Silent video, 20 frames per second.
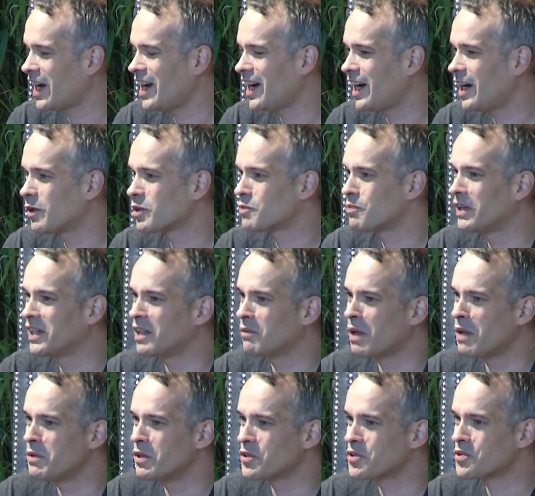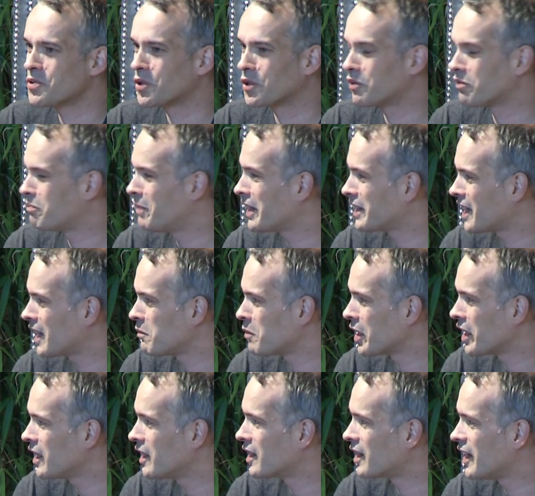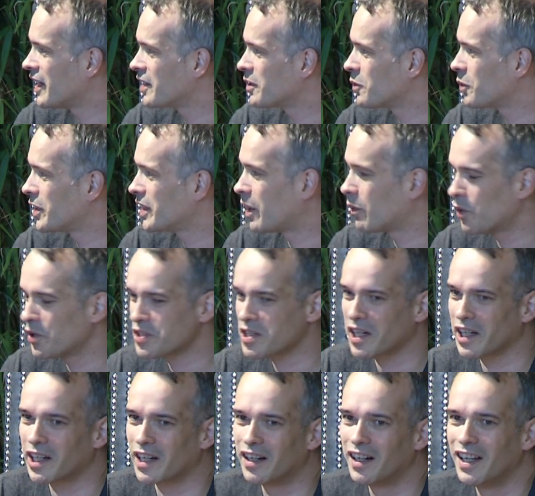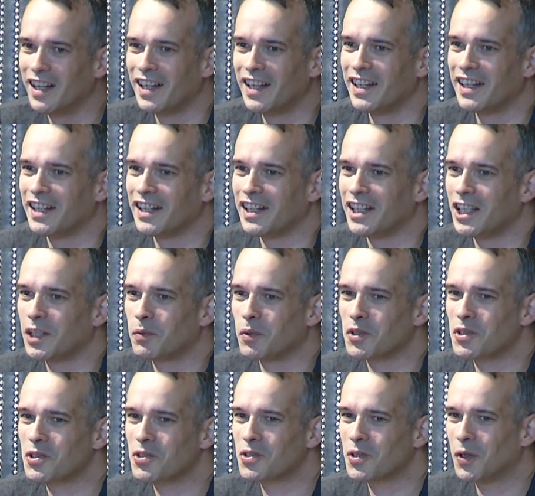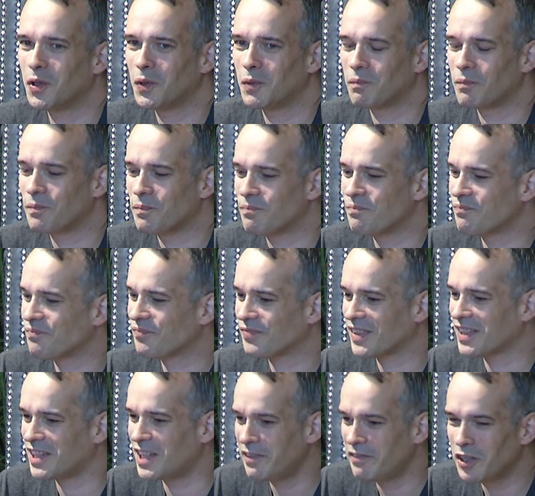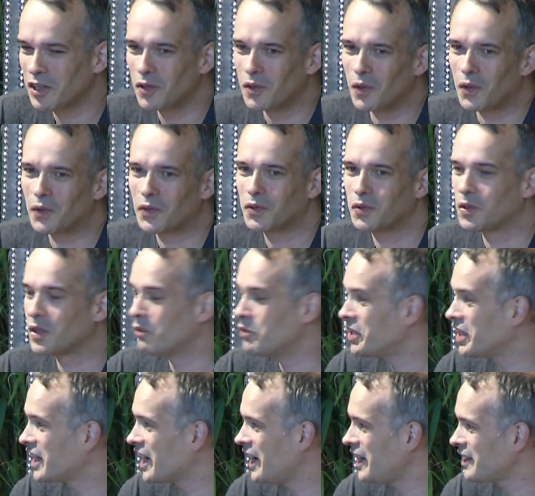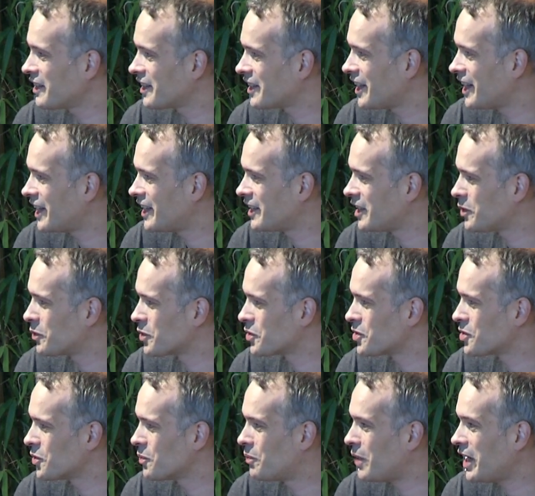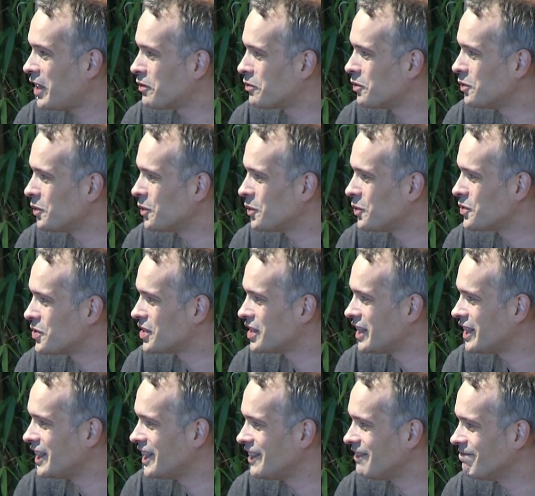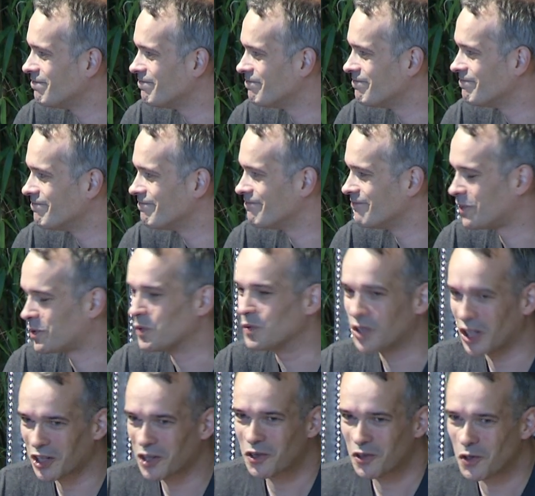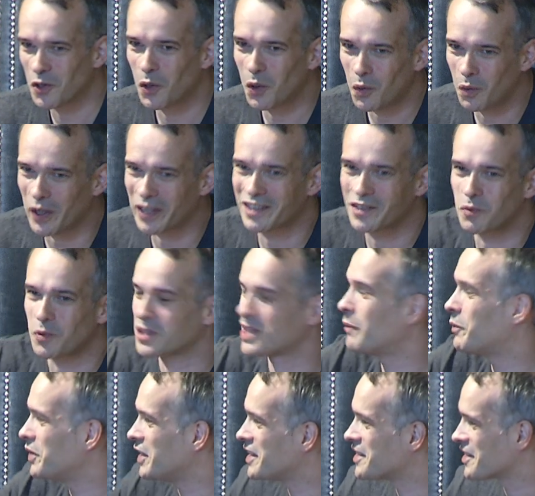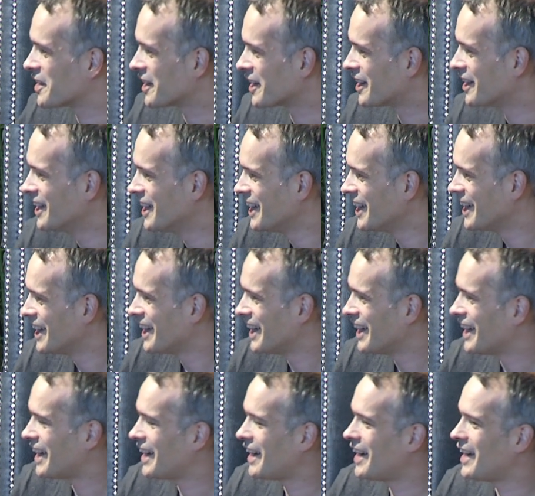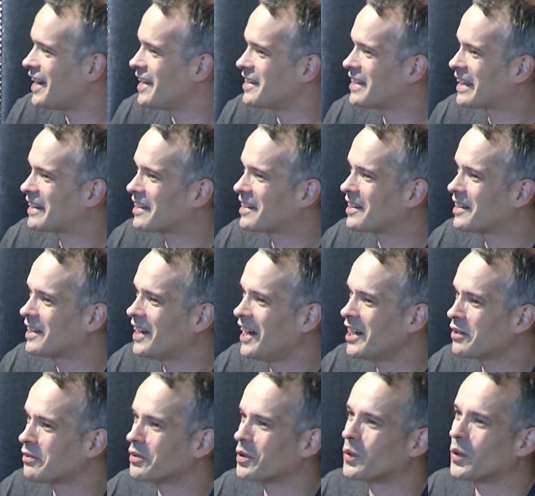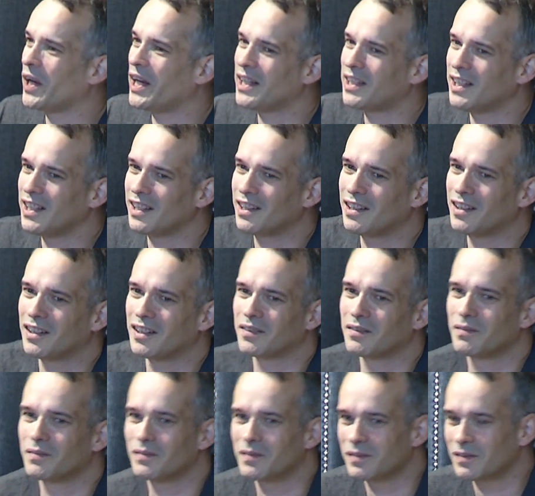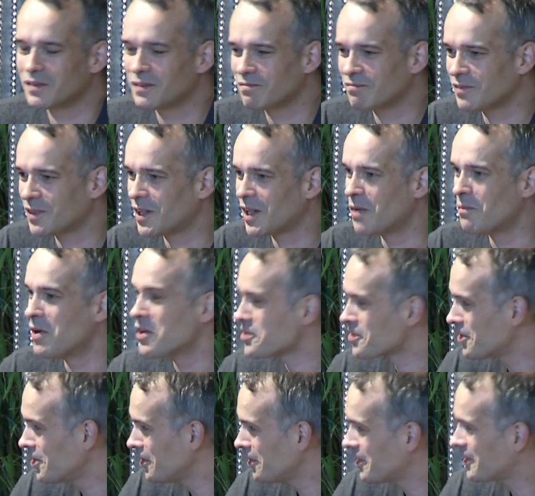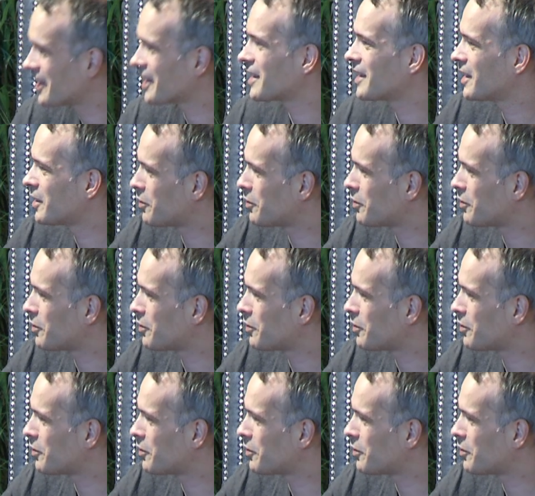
I was spending maybe a third of my time here, and when I was here, it was so difficult to communicate, and it was so painful to not know what was happening there. And that kind of created a muscle, like